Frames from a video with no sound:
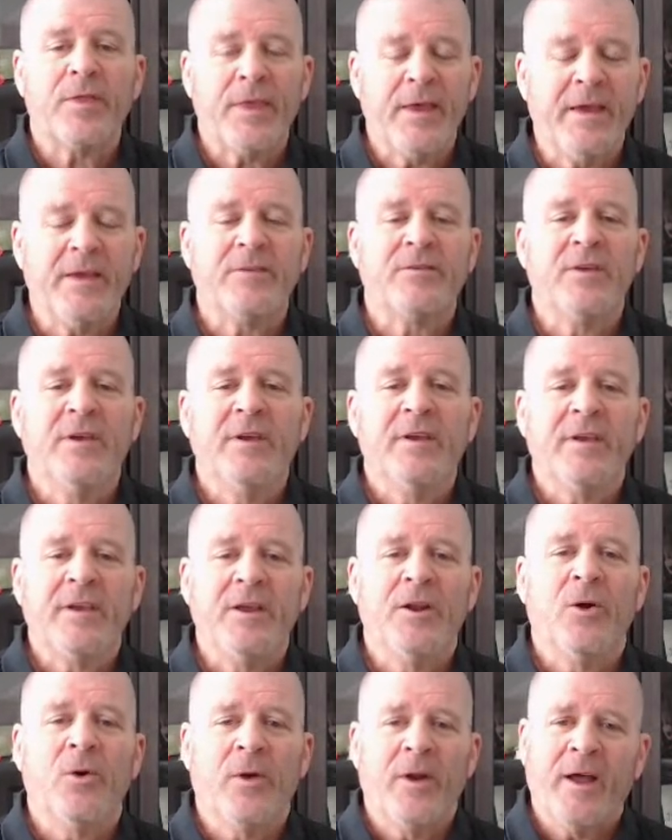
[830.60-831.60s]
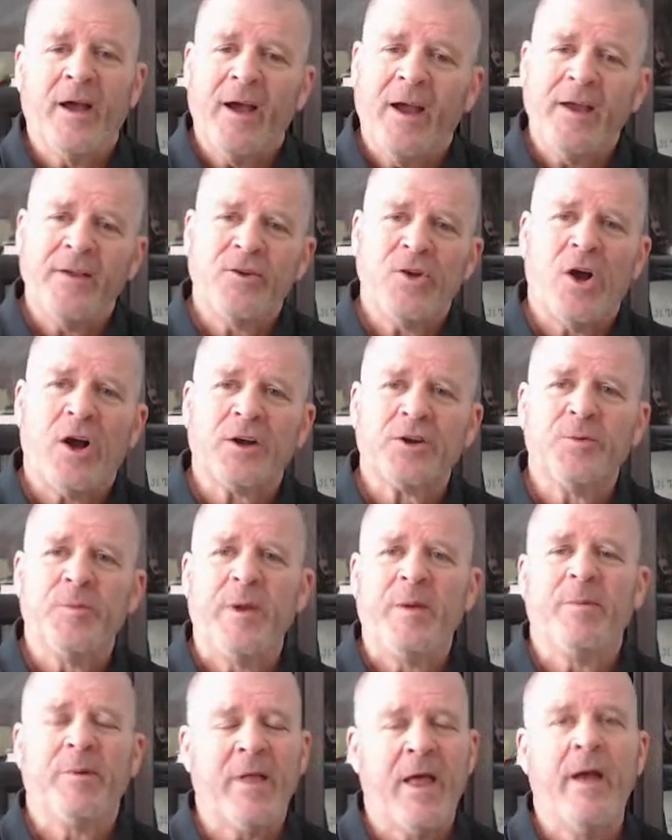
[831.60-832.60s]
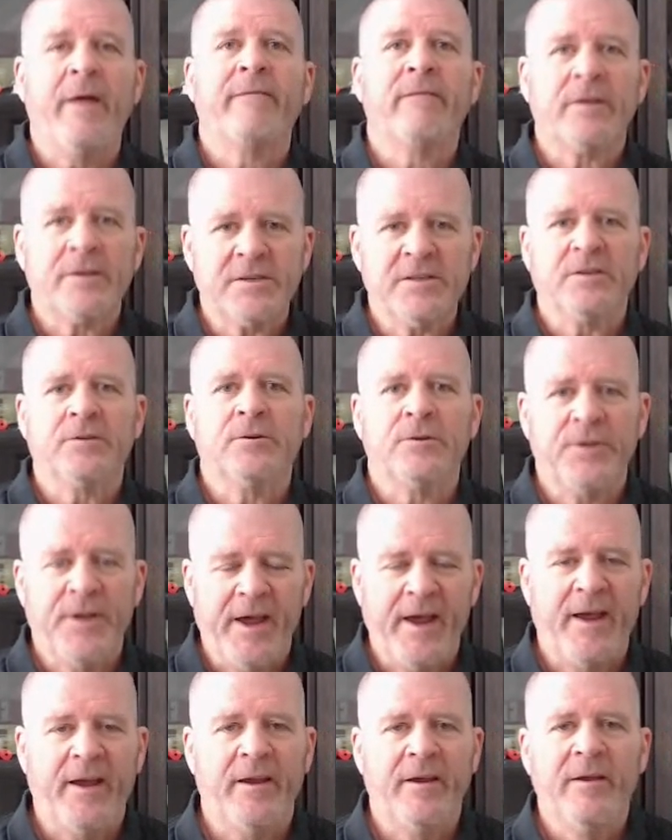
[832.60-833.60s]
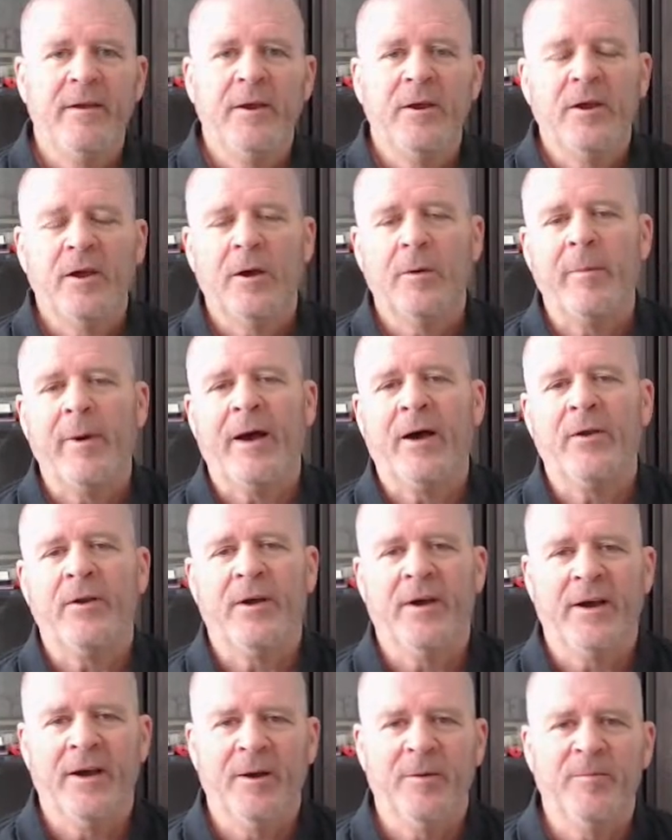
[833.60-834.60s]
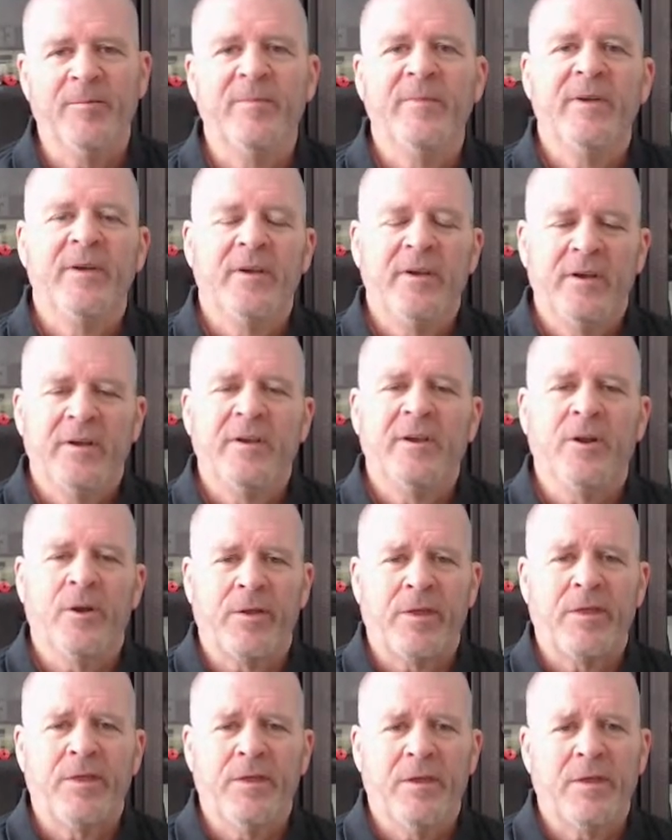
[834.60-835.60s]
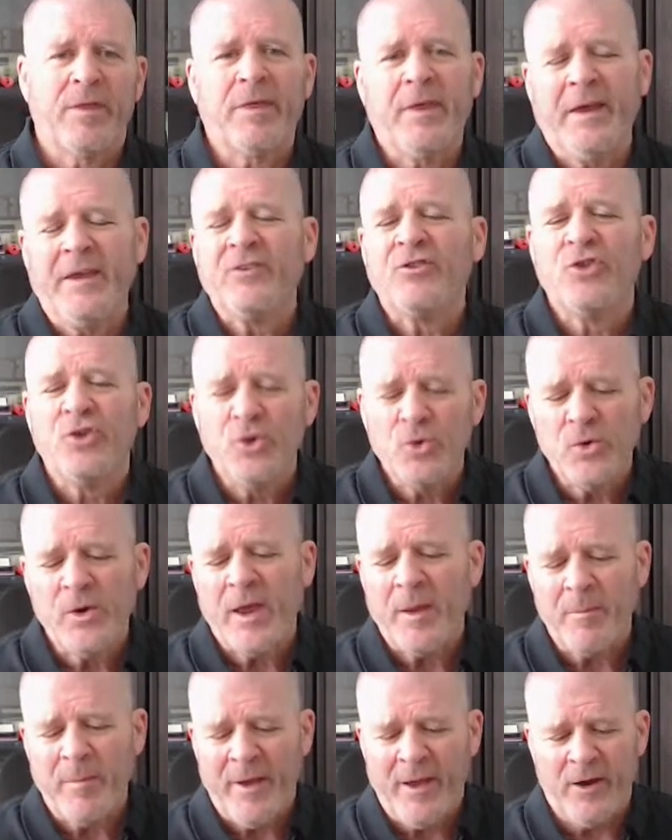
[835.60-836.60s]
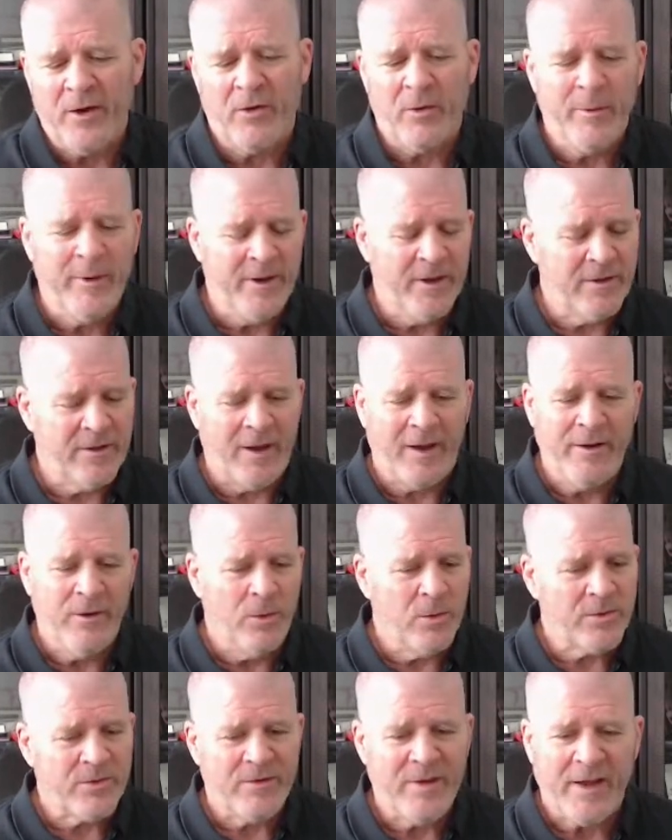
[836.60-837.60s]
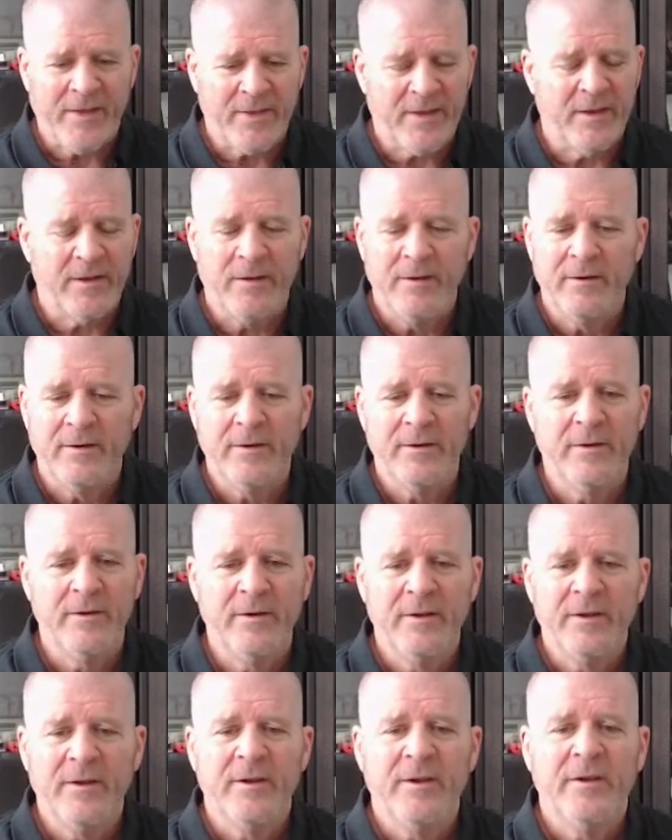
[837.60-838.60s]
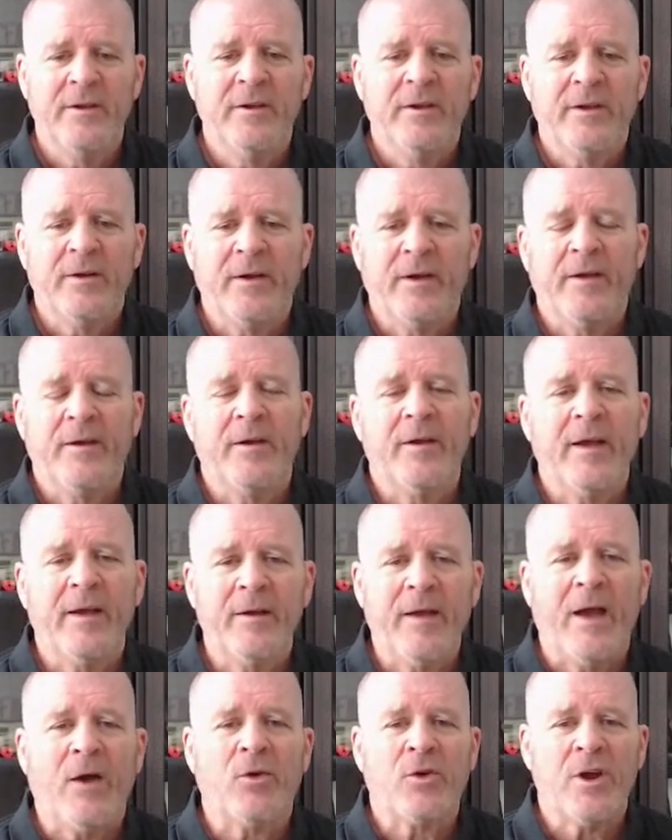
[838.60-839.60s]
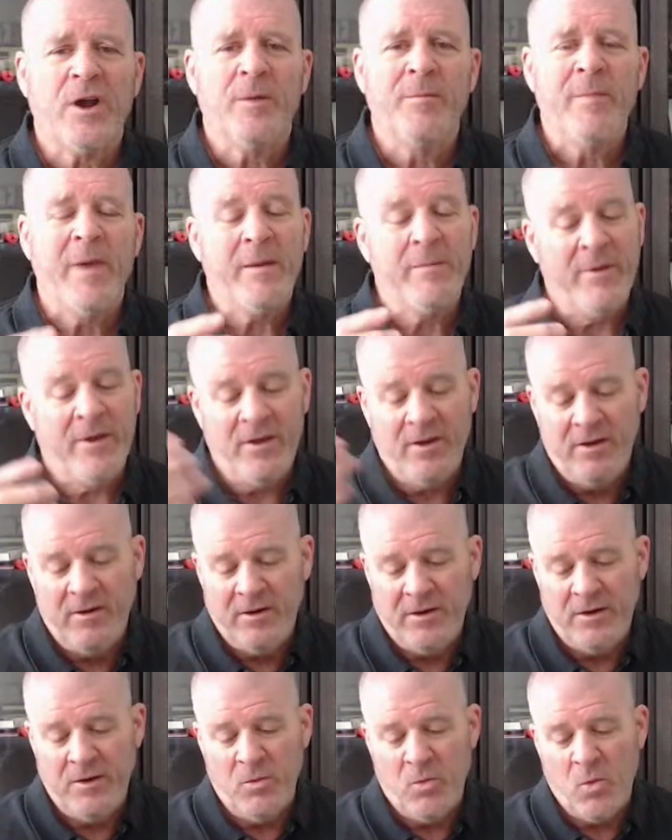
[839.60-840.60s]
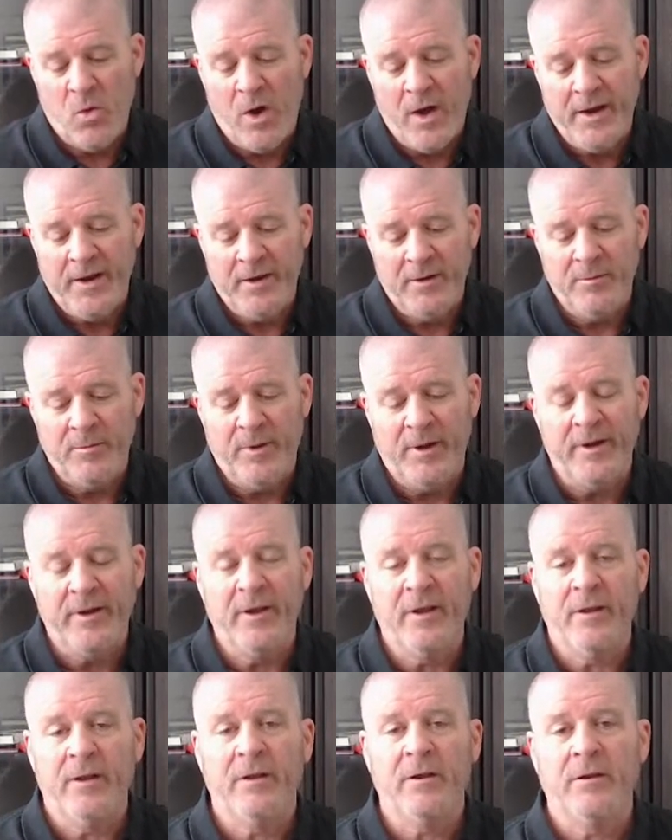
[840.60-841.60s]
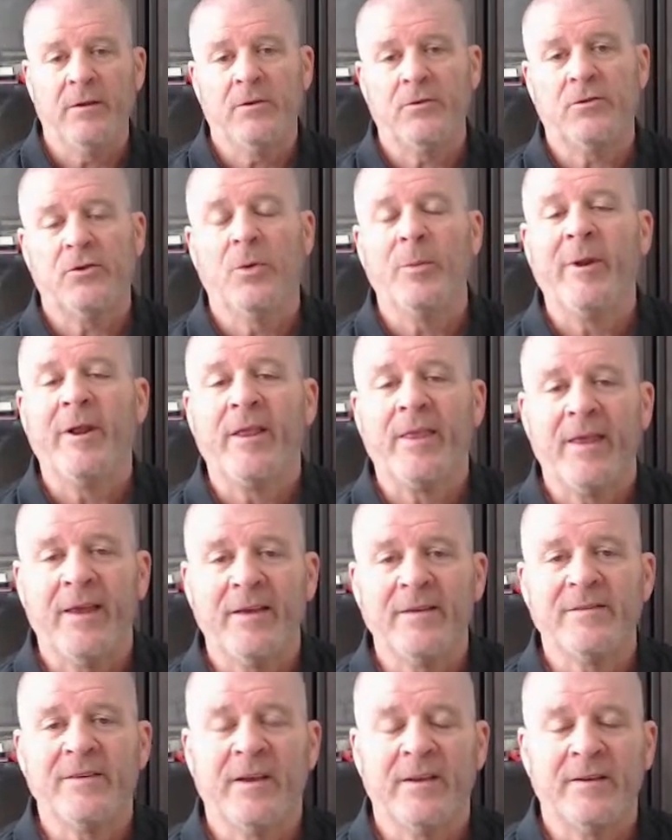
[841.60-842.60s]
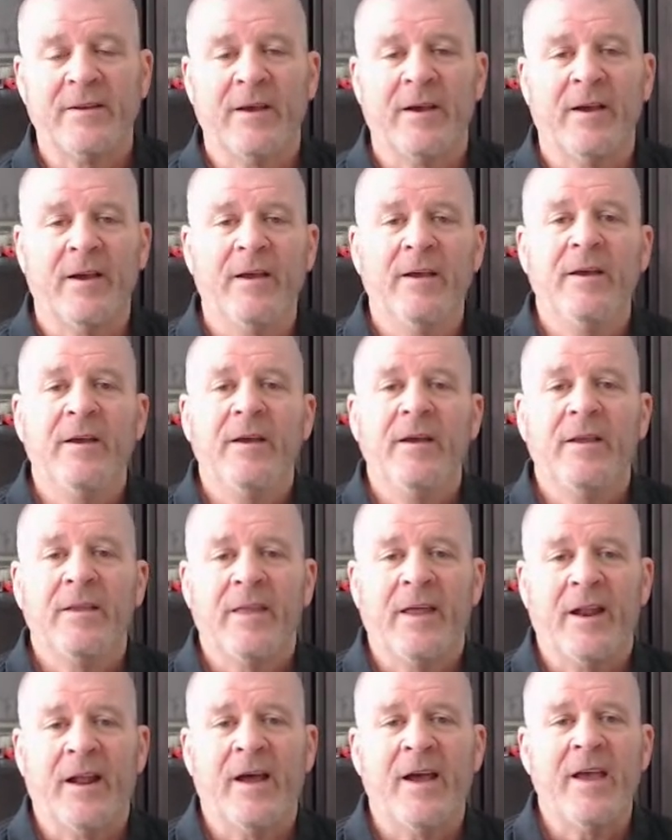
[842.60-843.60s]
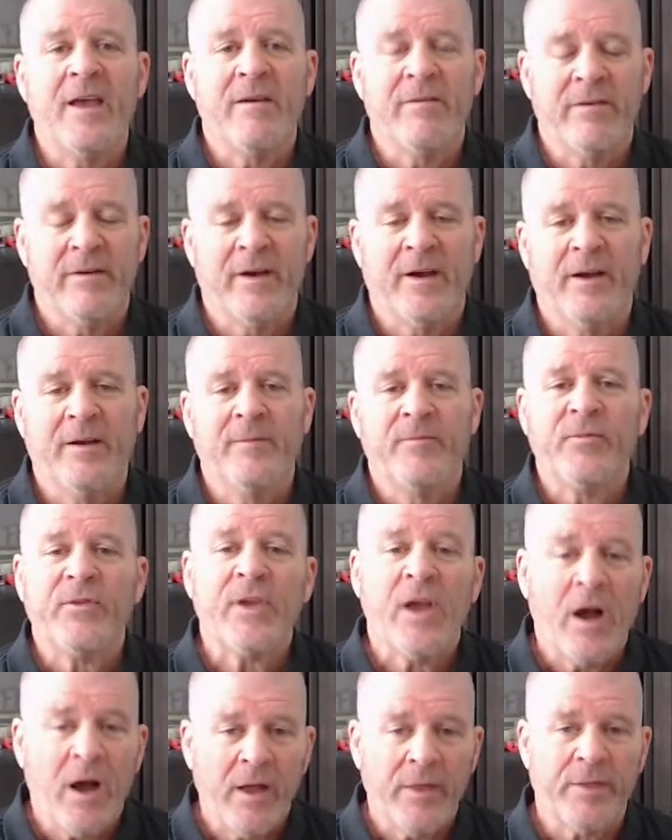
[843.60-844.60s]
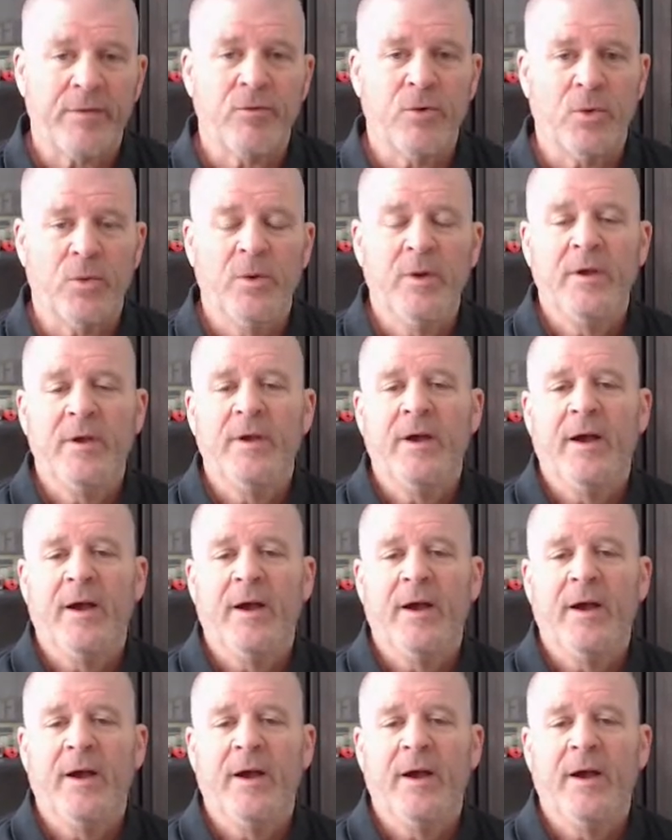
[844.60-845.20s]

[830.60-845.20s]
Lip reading: things, and I talk to people every single day about, things do get better. I mean, I know it's not the outcome maybe you wanted, but so many things that I have gone through.